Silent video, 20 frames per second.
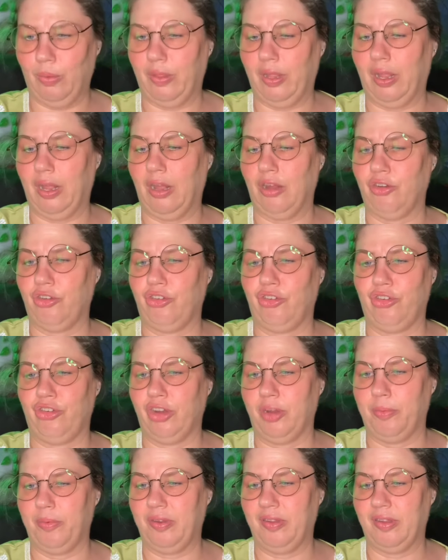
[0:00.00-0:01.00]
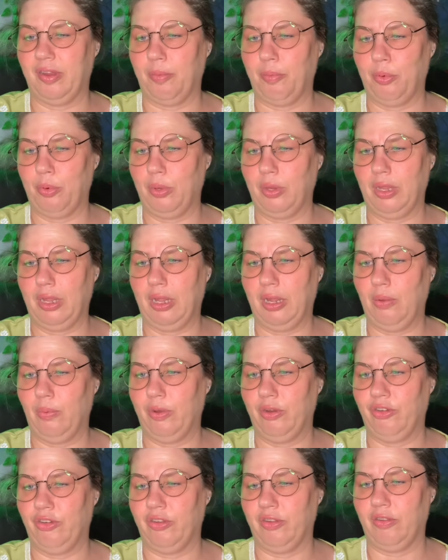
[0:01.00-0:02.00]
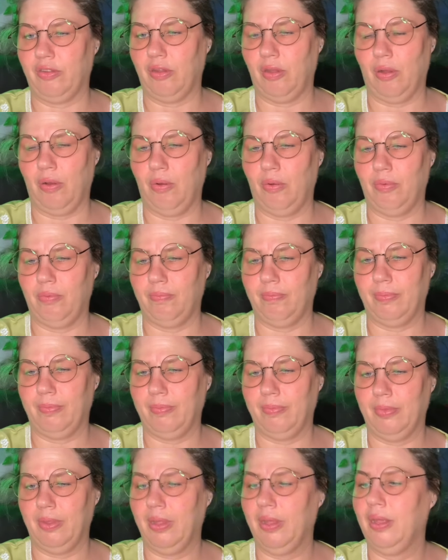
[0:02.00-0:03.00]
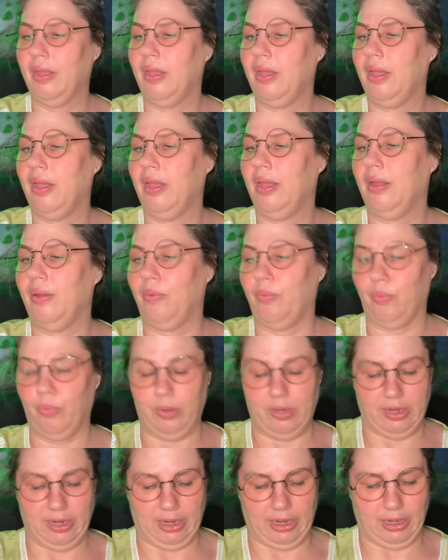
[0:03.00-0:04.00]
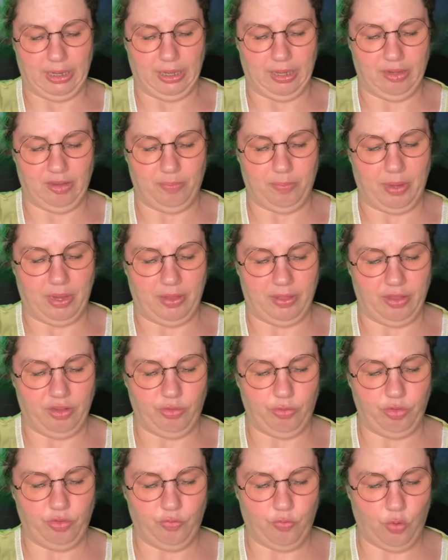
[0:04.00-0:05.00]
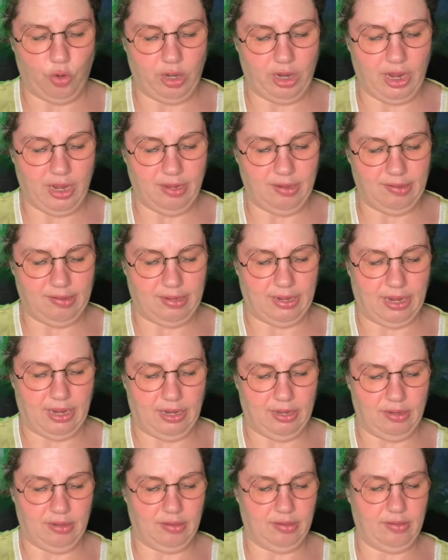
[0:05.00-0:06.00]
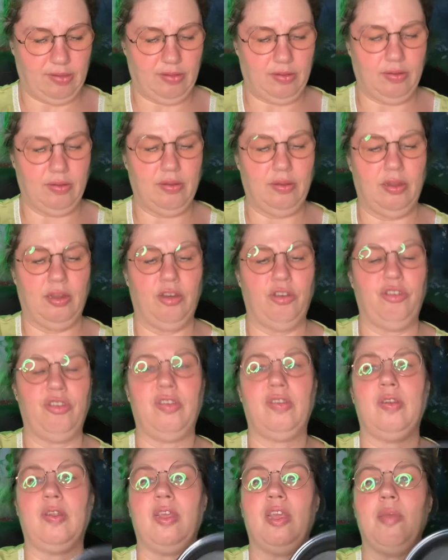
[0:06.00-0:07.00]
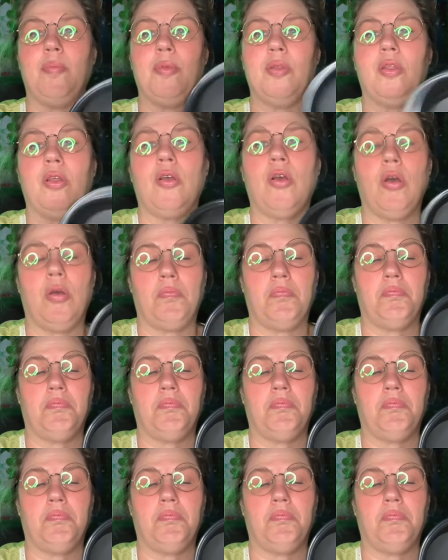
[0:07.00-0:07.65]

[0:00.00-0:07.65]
They got shipped separately, which is so ridiculous. But this was forty-eight cents, and it's just to keep in the car.